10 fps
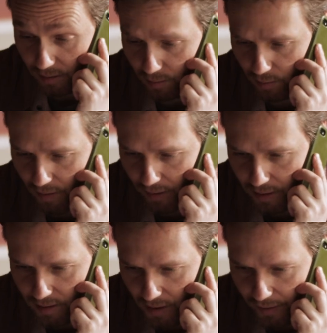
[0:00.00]
When
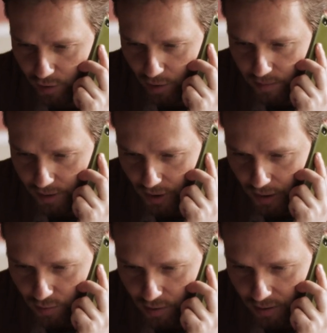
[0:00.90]
tackling a budget,
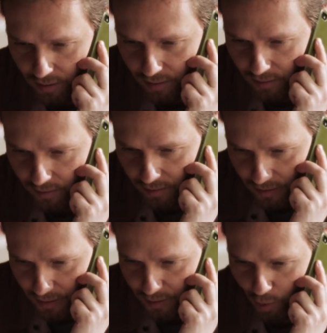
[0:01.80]
most people
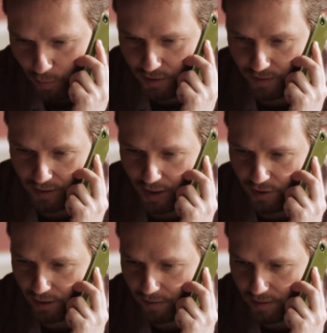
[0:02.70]
review their
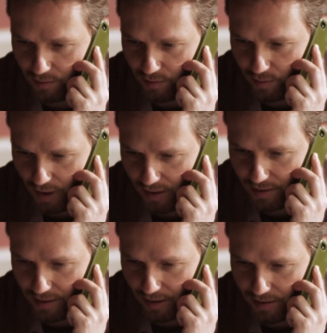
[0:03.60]
past spending,
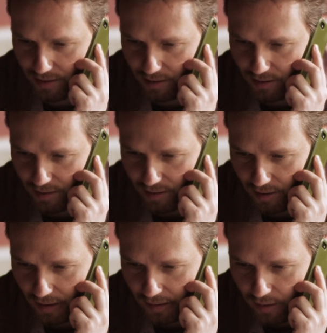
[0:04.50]
filling each
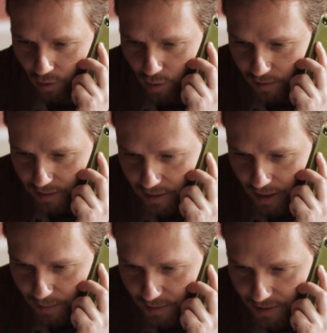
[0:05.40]
line item by
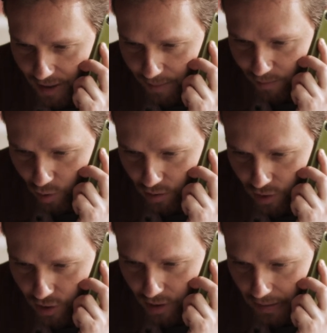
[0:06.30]
category and then
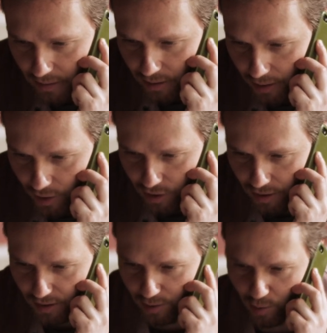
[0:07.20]

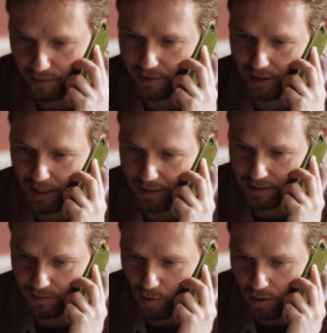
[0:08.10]
scrutinizing it to decide
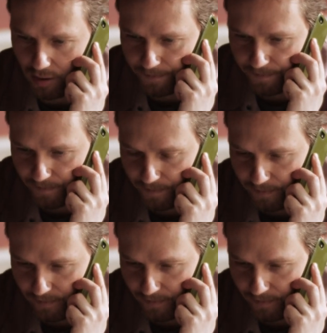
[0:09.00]
what's reasonable,